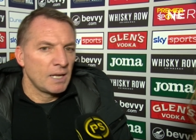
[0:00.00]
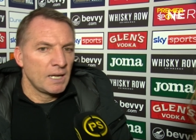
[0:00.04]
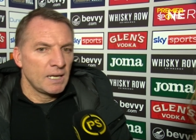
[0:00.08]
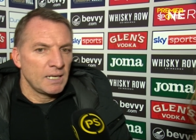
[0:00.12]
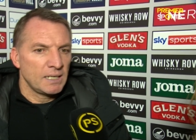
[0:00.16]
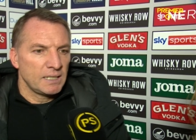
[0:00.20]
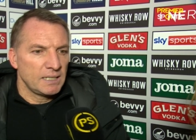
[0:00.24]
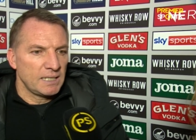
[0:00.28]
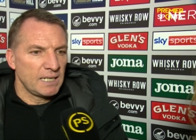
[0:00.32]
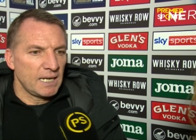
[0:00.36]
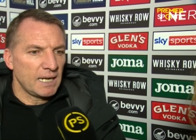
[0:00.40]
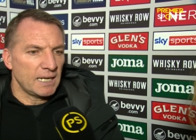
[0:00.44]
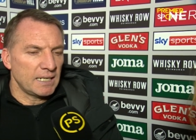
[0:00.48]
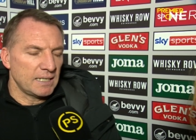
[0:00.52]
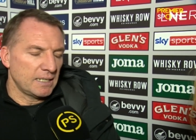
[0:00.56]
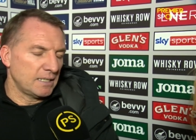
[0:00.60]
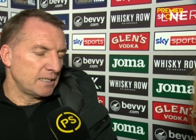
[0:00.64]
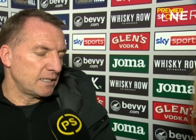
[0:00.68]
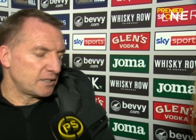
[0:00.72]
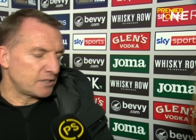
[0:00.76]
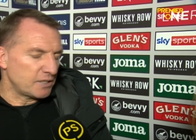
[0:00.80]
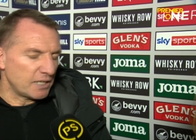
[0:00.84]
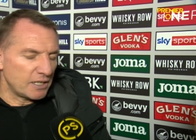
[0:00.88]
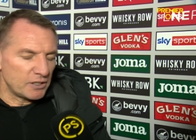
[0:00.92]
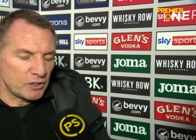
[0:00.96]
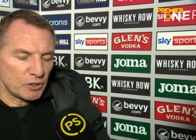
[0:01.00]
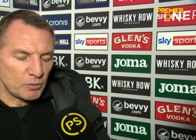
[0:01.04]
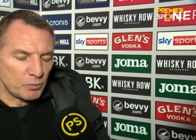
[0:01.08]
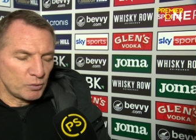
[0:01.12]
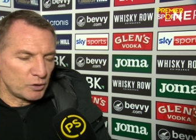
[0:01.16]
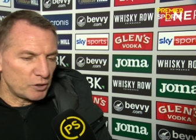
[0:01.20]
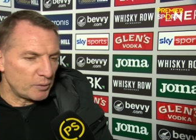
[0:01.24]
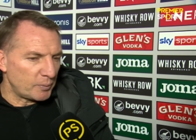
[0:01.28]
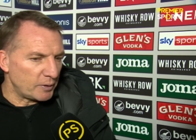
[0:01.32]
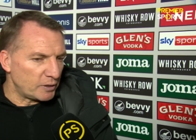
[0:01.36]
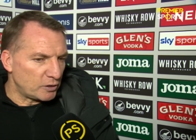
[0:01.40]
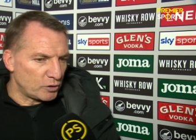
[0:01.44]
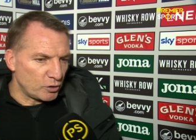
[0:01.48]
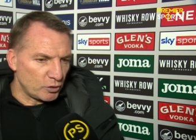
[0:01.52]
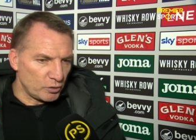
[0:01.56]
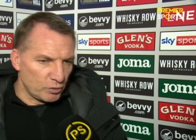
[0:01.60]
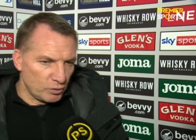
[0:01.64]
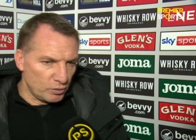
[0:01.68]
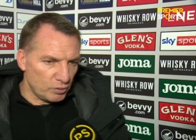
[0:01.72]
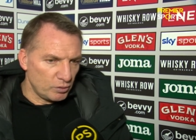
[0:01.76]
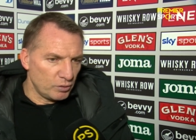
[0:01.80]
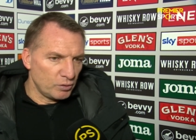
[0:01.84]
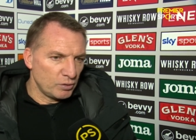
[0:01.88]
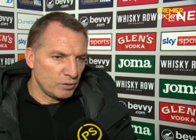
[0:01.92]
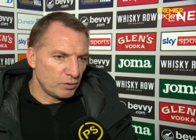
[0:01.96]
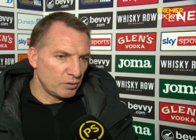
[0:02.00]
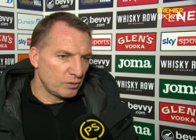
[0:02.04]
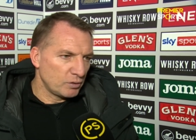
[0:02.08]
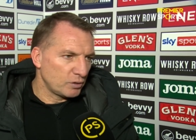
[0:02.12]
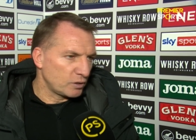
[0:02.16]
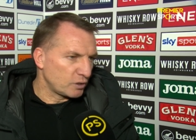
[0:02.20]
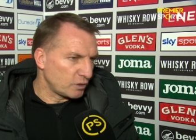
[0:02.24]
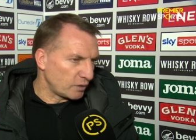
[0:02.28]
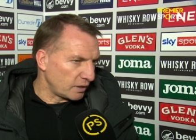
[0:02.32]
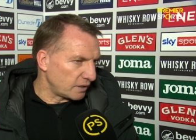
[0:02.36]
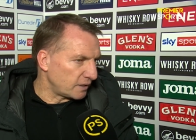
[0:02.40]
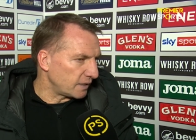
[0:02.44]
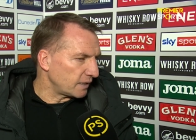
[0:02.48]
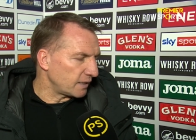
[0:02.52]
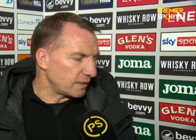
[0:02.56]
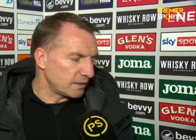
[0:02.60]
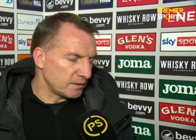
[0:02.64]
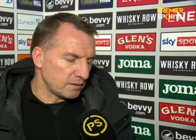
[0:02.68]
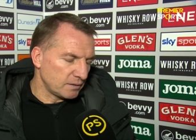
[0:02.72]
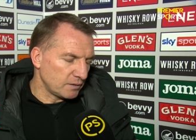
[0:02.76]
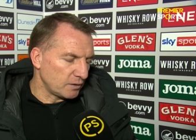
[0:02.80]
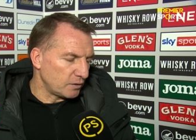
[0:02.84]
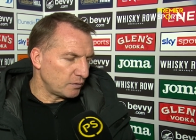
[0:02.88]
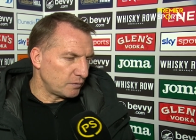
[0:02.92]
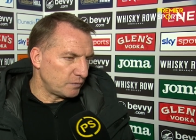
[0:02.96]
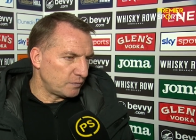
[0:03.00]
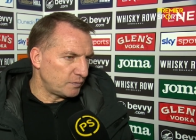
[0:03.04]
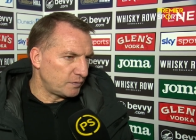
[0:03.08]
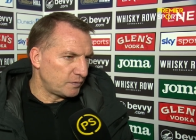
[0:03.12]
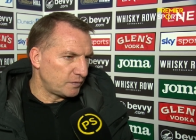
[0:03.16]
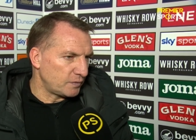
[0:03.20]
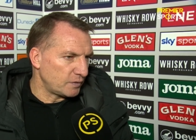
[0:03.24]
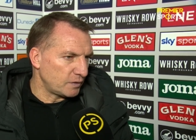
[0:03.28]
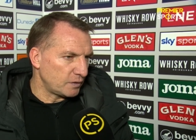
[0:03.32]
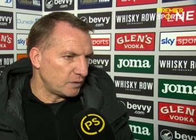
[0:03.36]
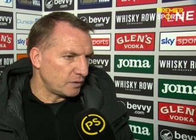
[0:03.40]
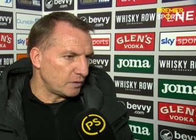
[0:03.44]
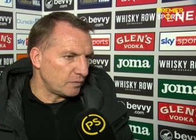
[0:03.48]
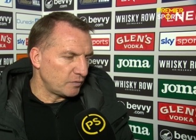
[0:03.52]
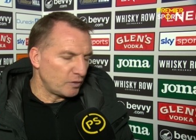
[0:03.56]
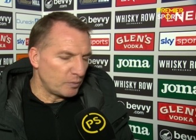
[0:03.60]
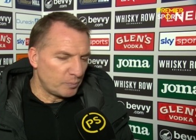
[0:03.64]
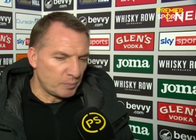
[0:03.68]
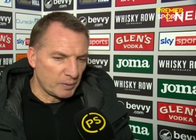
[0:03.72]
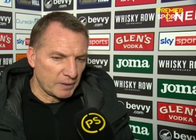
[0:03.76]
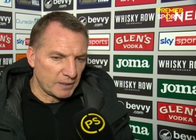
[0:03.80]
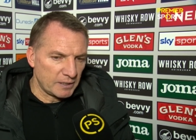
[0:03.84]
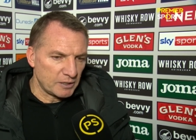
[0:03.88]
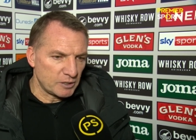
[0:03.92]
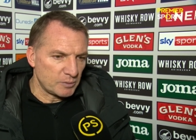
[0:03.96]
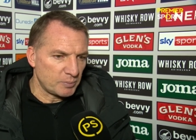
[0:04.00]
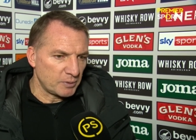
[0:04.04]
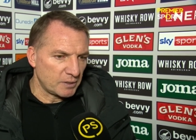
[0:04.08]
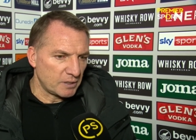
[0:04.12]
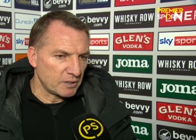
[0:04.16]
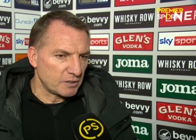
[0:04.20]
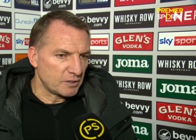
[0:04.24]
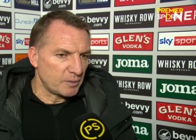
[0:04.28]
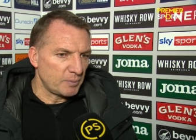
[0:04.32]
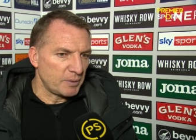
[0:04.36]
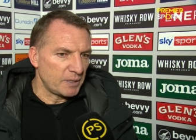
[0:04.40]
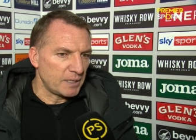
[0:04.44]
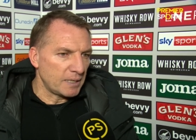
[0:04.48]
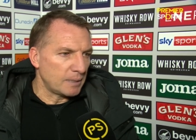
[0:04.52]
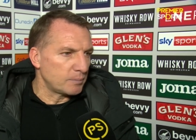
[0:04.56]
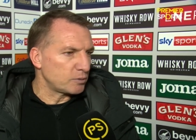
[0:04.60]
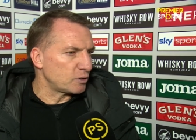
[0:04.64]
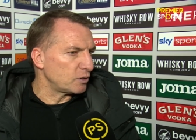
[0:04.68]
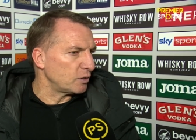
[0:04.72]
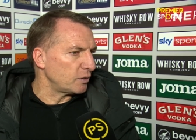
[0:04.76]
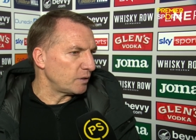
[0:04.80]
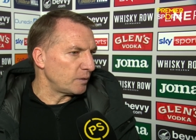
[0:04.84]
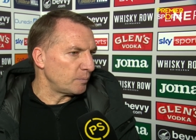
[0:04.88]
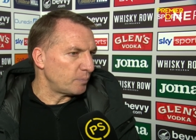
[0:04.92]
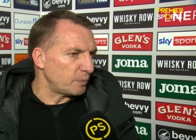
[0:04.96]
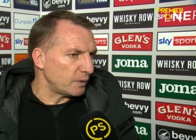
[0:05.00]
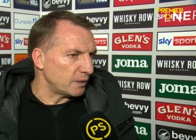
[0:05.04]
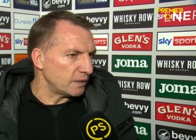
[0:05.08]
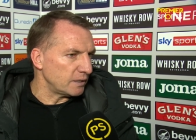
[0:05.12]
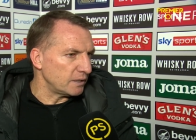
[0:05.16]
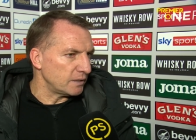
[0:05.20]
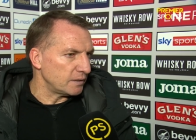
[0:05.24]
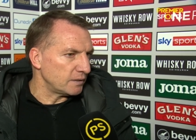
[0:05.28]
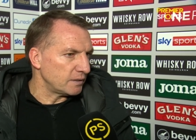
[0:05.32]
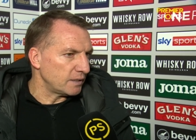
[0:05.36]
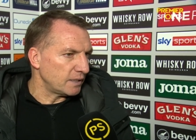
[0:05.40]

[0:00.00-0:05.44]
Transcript: Yeah, listen, I don't want to be too critical of the players, because they've been absolutely brilliant,